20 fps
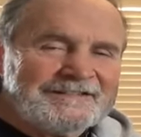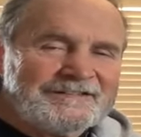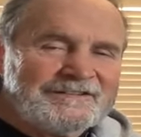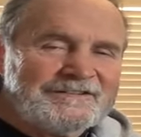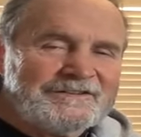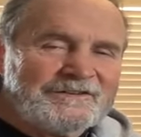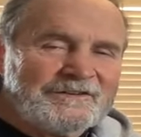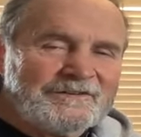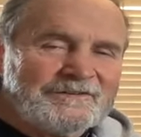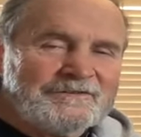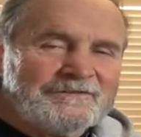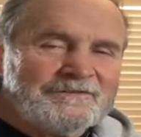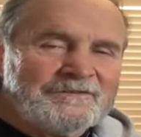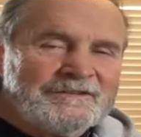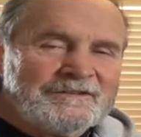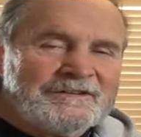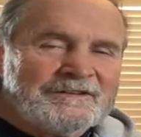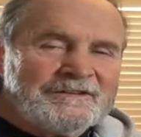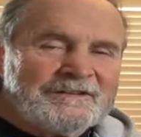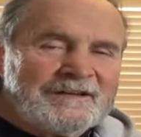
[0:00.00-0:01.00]
You know,
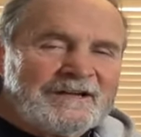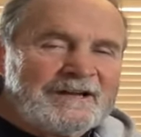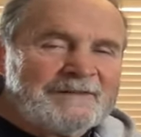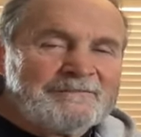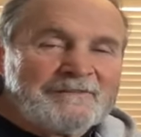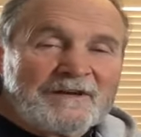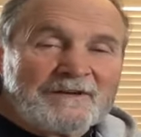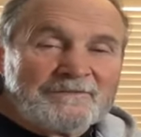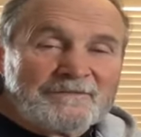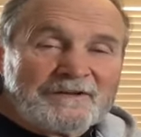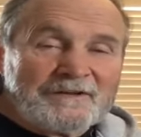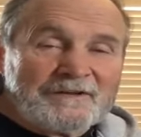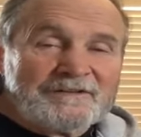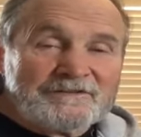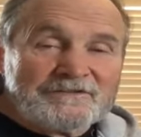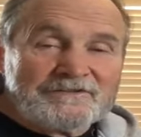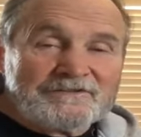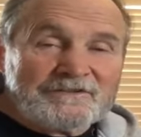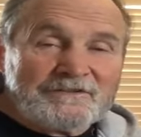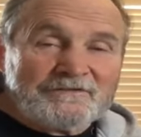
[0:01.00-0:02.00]
I'm not running
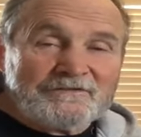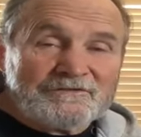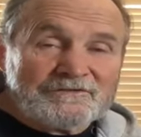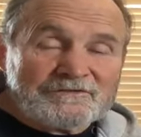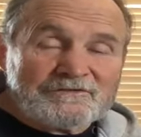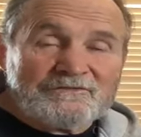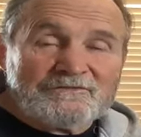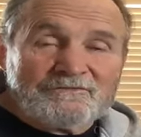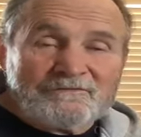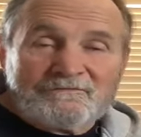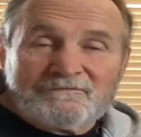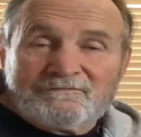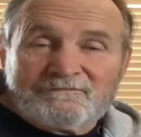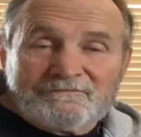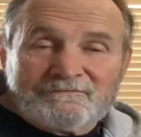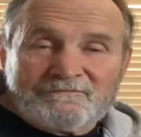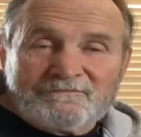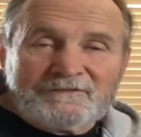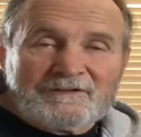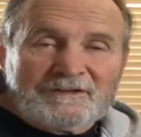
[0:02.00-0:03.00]
the show, so
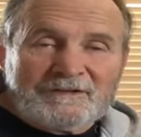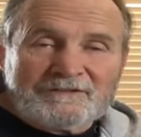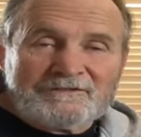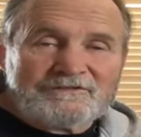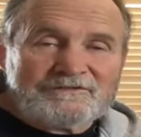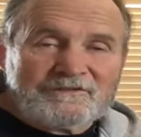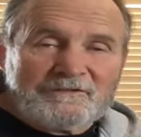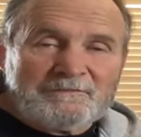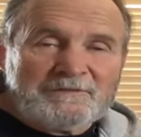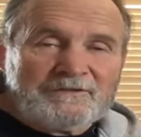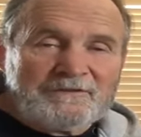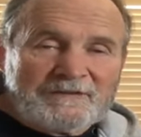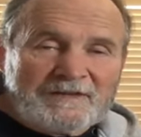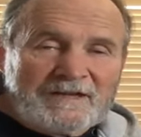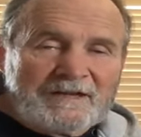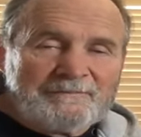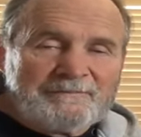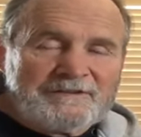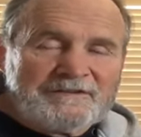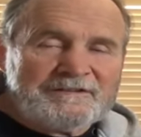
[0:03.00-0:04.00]
God, show me what you
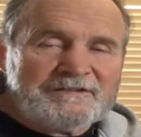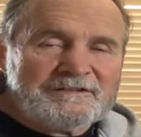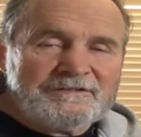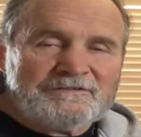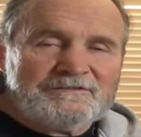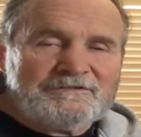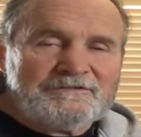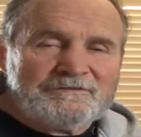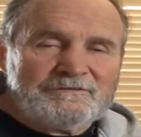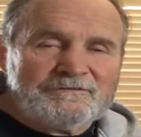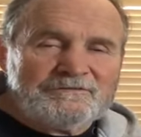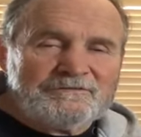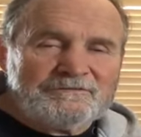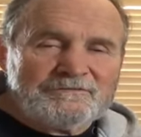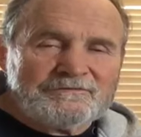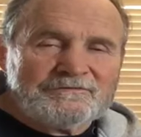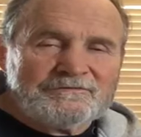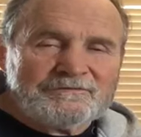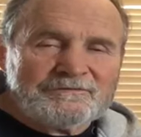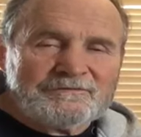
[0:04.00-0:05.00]
have me to do
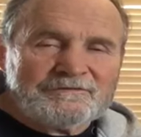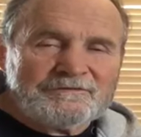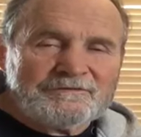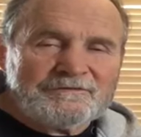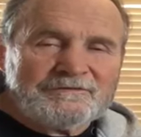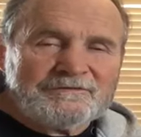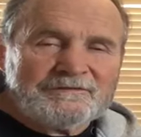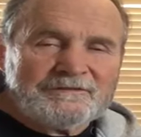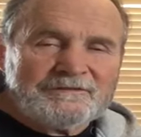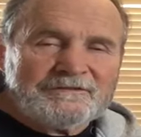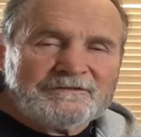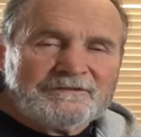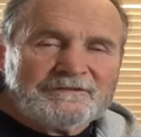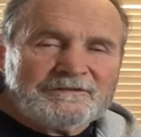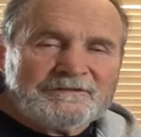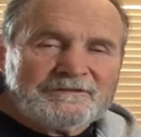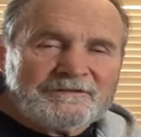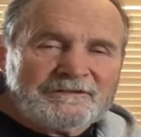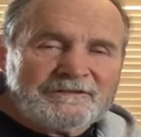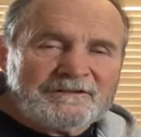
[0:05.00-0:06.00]

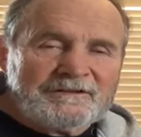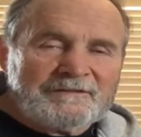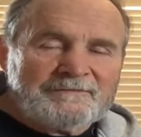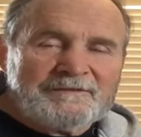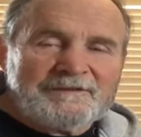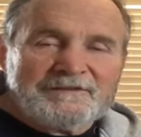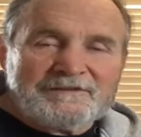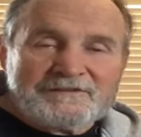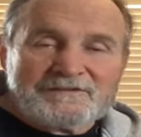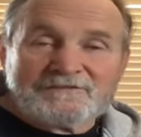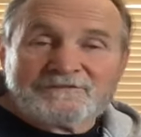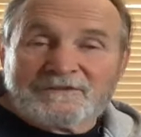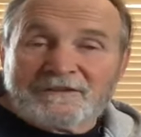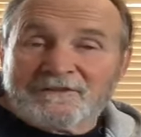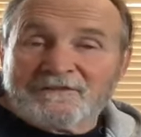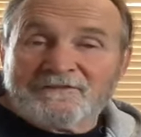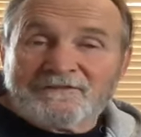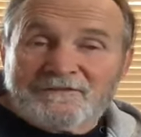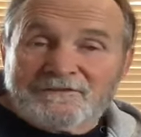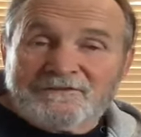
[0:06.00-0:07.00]
and give me the
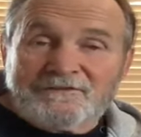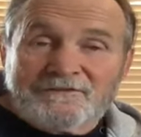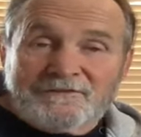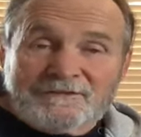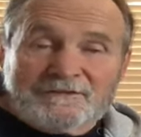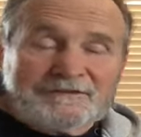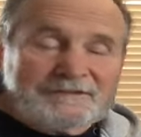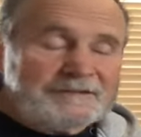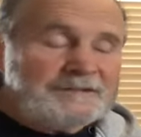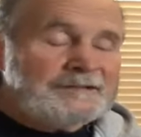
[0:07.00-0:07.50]
strength to do it.